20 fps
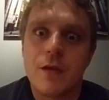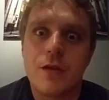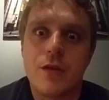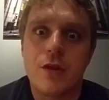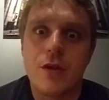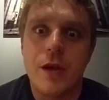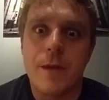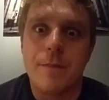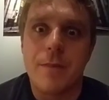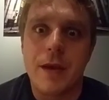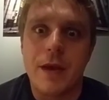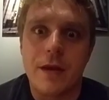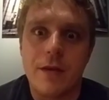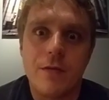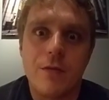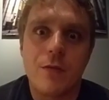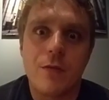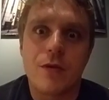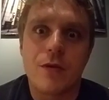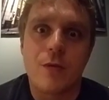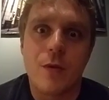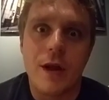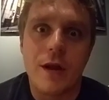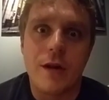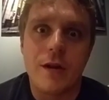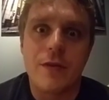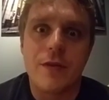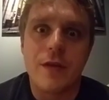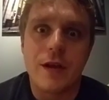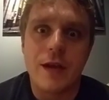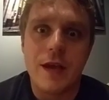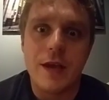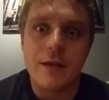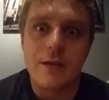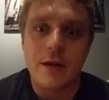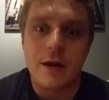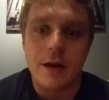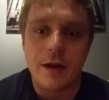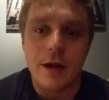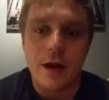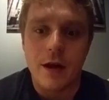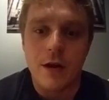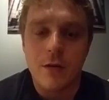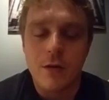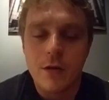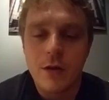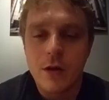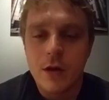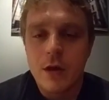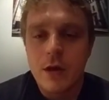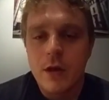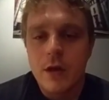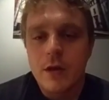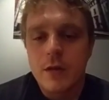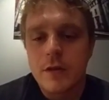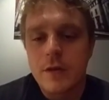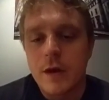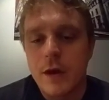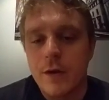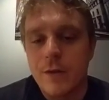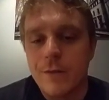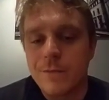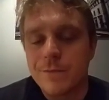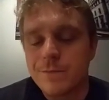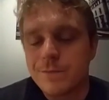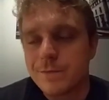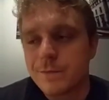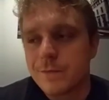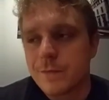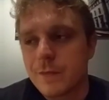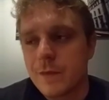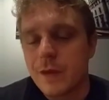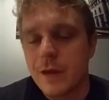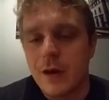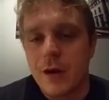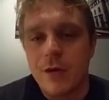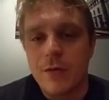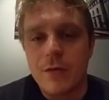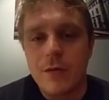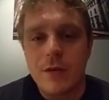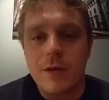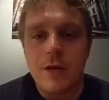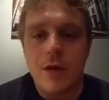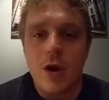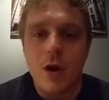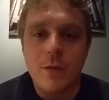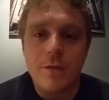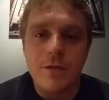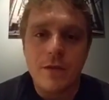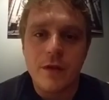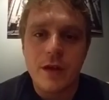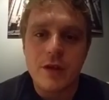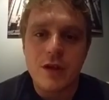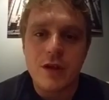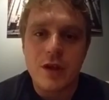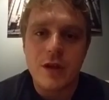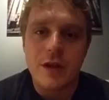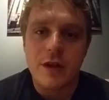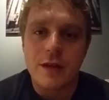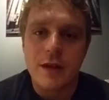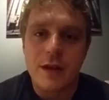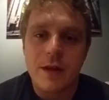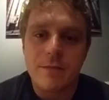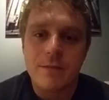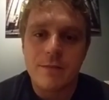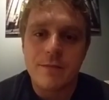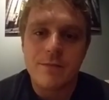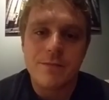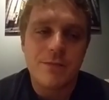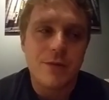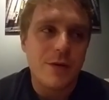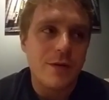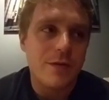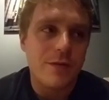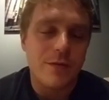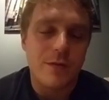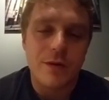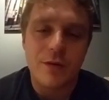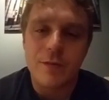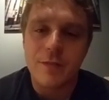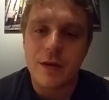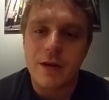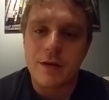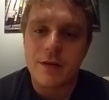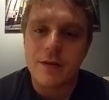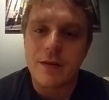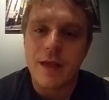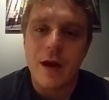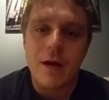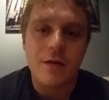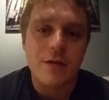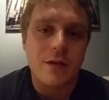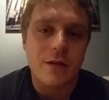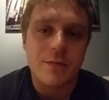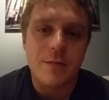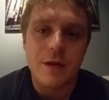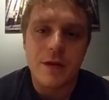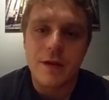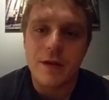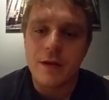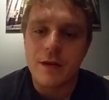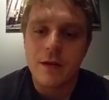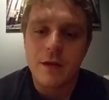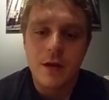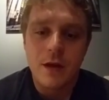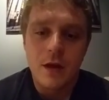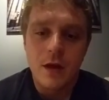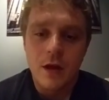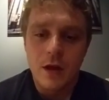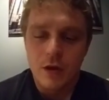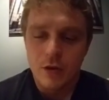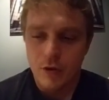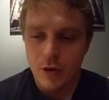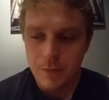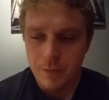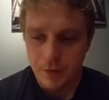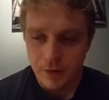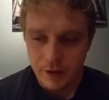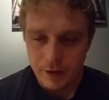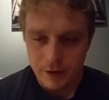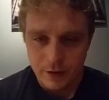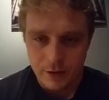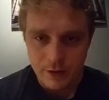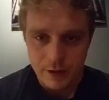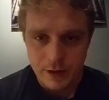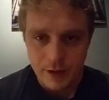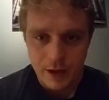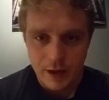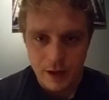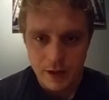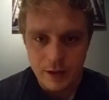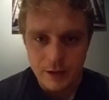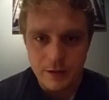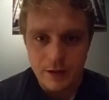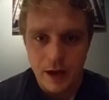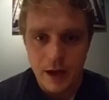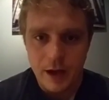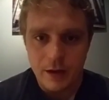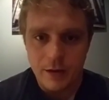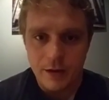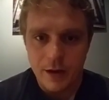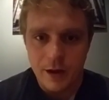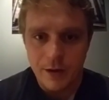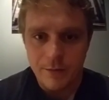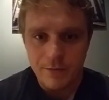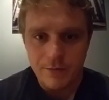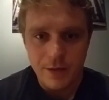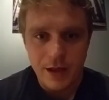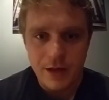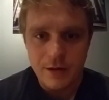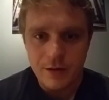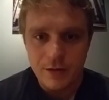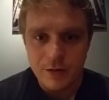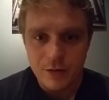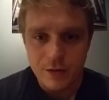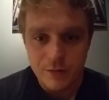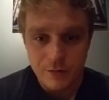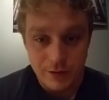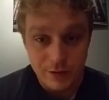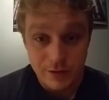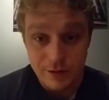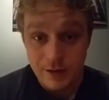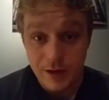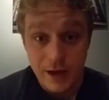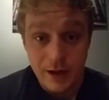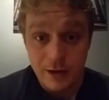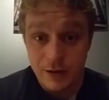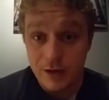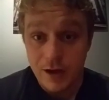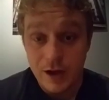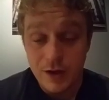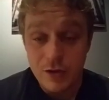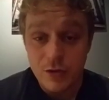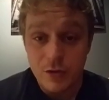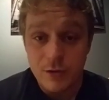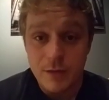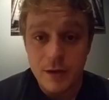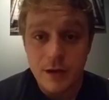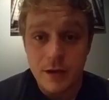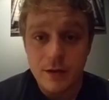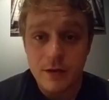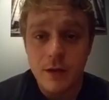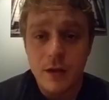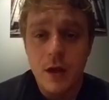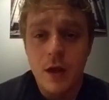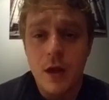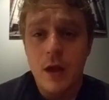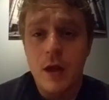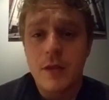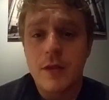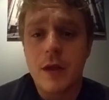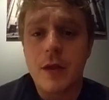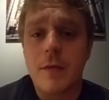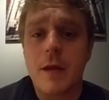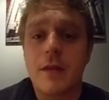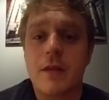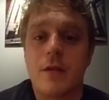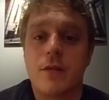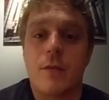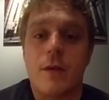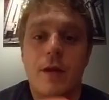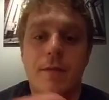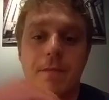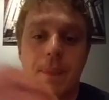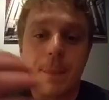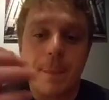Yippee. Which way do you think he's going to go? So, you know, hopefully she doesn't get put through, because that would just be crippling to the entire country. Because think about it this way.